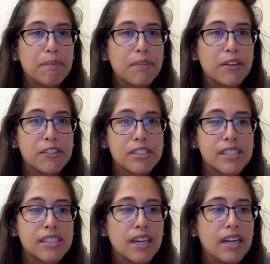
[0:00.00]

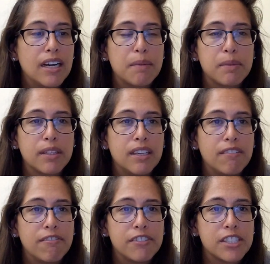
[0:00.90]
There's, I
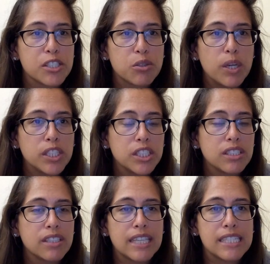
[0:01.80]
believe, 6
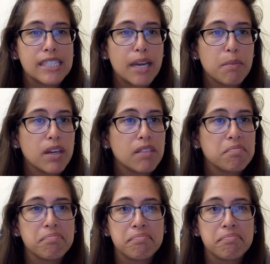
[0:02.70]
questions on the assignment,